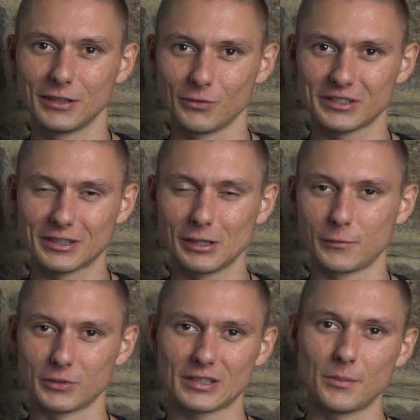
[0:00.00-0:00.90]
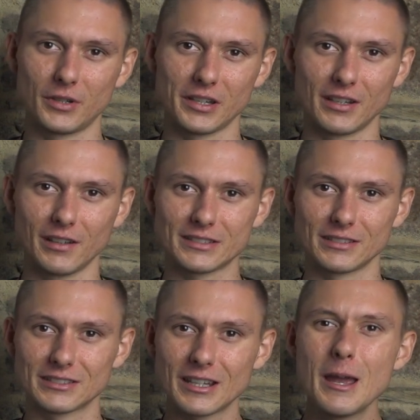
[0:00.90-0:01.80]
yourself or somebody else,
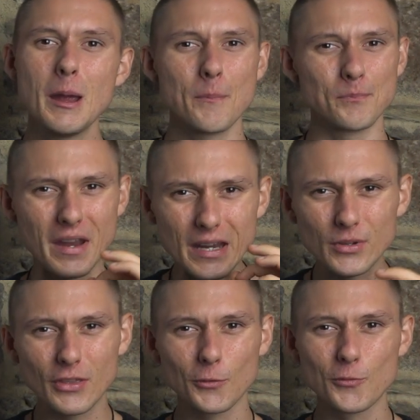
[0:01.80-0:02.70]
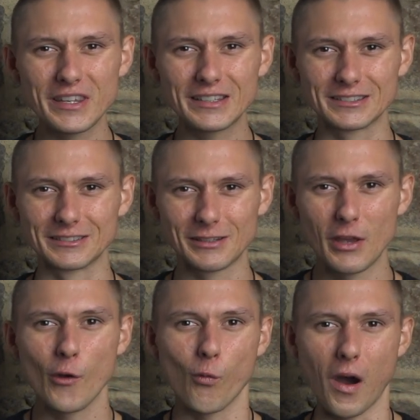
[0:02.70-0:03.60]
is maybe the reason
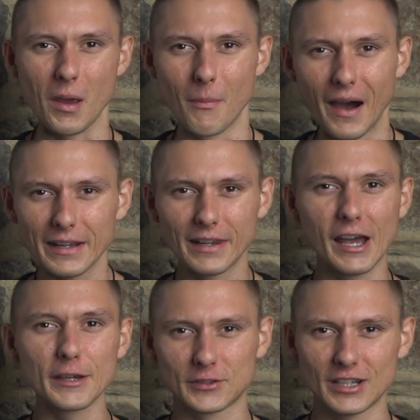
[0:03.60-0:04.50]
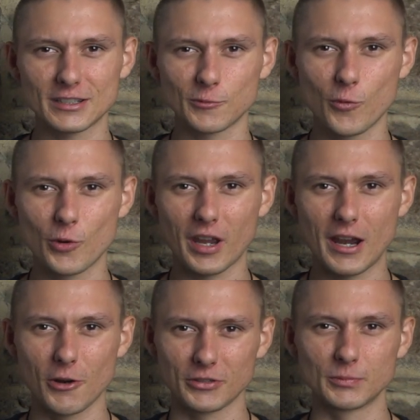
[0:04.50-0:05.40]
why my life doesn't work
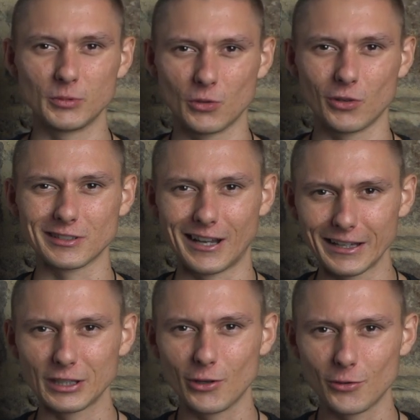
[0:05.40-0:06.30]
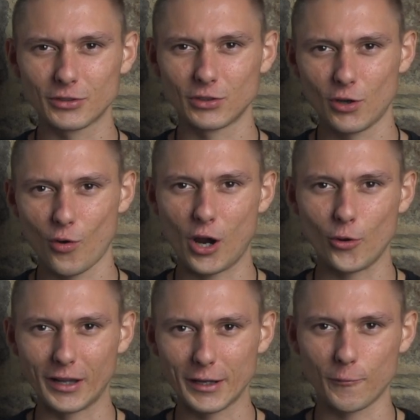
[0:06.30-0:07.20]
out is because I don't know how
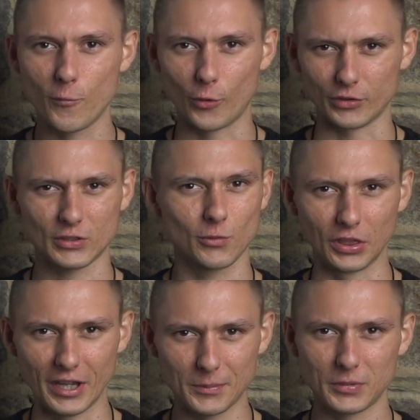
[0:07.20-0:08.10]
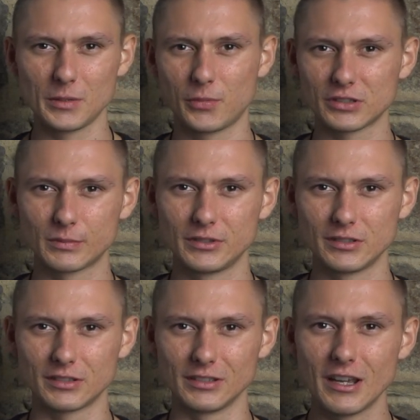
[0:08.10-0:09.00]
life works. Could that be a
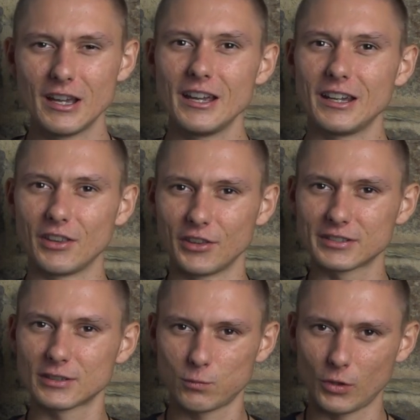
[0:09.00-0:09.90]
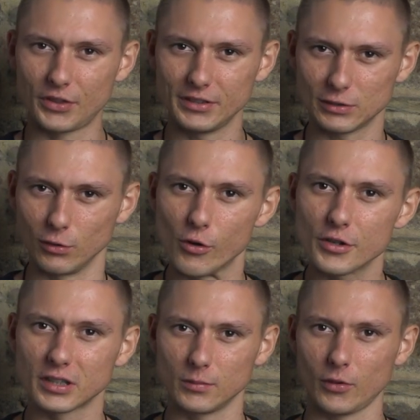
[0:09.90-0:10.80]
possibility? And this is what this
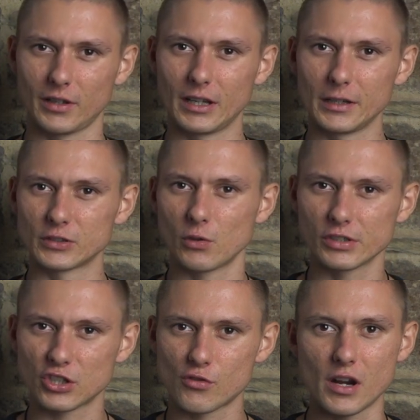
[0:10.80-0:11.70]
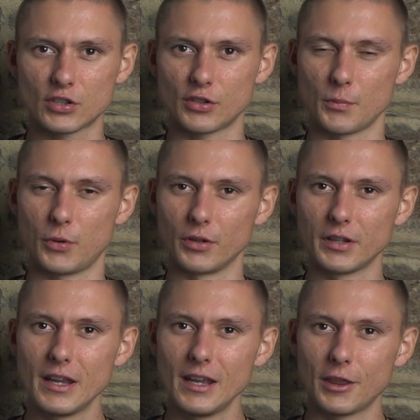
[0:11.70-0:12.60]
learning about life is all structured upon,
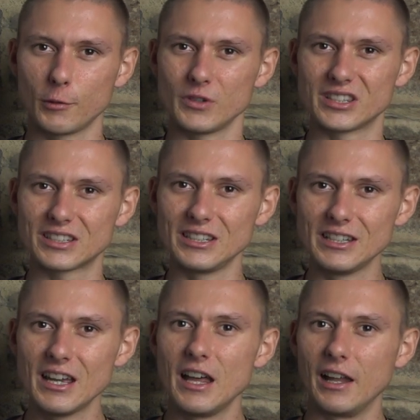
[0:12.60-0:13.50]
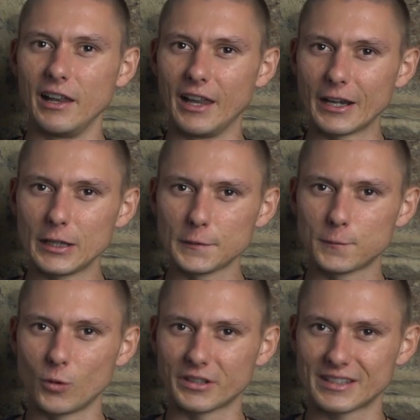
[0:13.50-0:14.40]
that we see life,
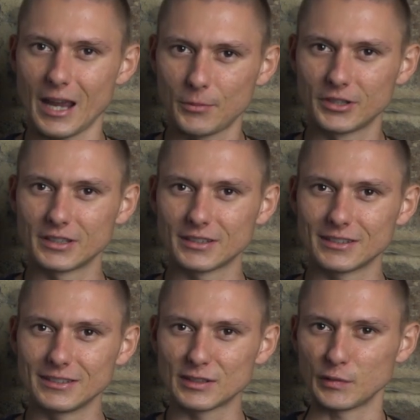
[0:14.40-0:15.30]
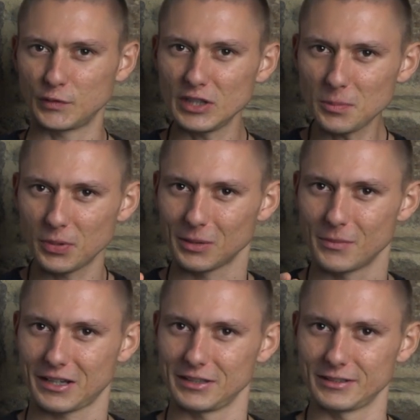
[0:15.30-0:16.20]
what's happening, is a feedback
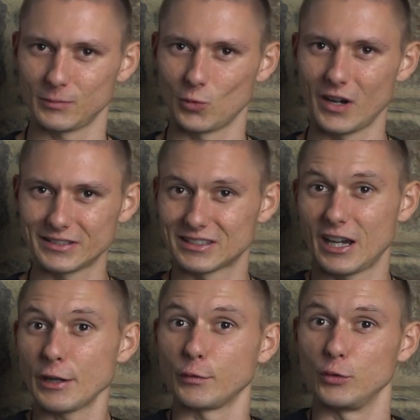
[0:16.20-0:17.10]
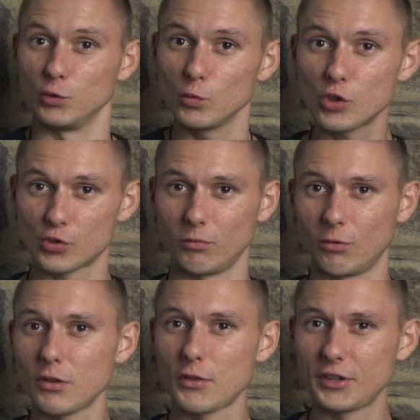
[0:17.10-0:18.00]
mechanism to us. It's kind of neutral.
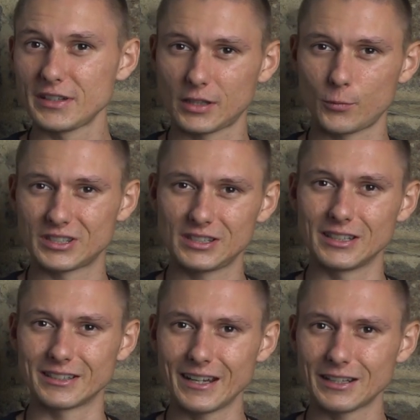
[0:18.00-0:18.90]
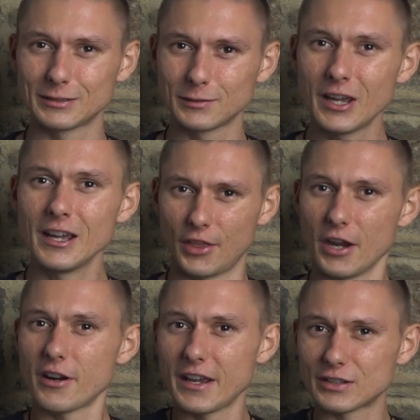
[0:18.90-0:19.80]
All the things that we see as negative, they
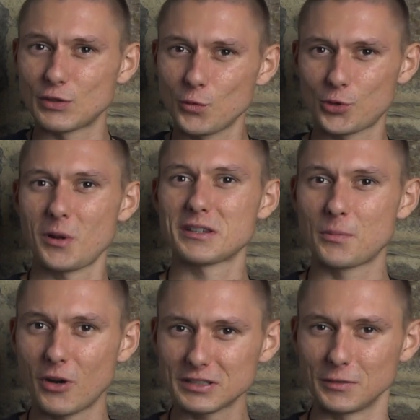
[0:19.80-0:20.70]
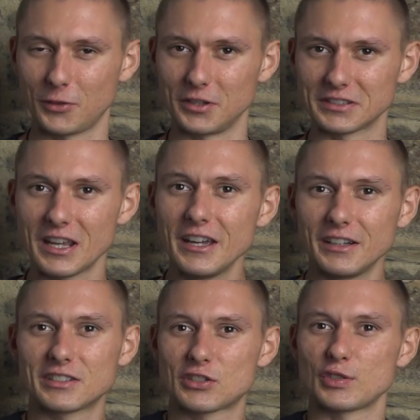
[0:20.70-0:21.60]
are as neutral as the positive things. It
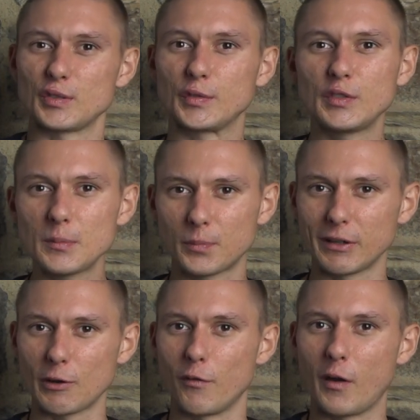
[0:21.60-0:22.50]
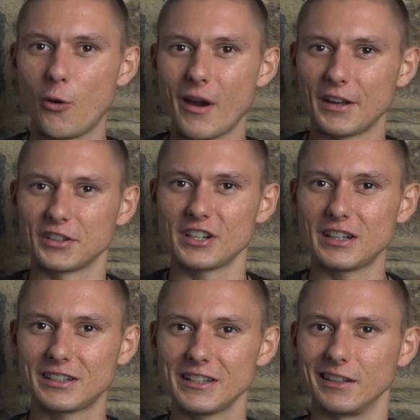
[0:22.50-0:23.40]
is just a feedback of how
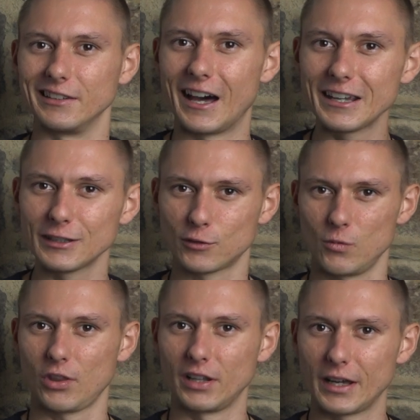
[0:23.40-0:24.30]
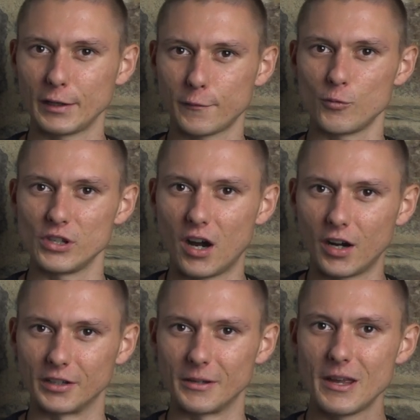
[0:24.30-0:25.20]
energetically aligned with life we
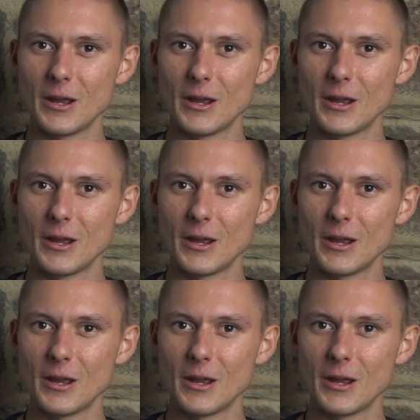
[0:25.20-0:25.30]
are.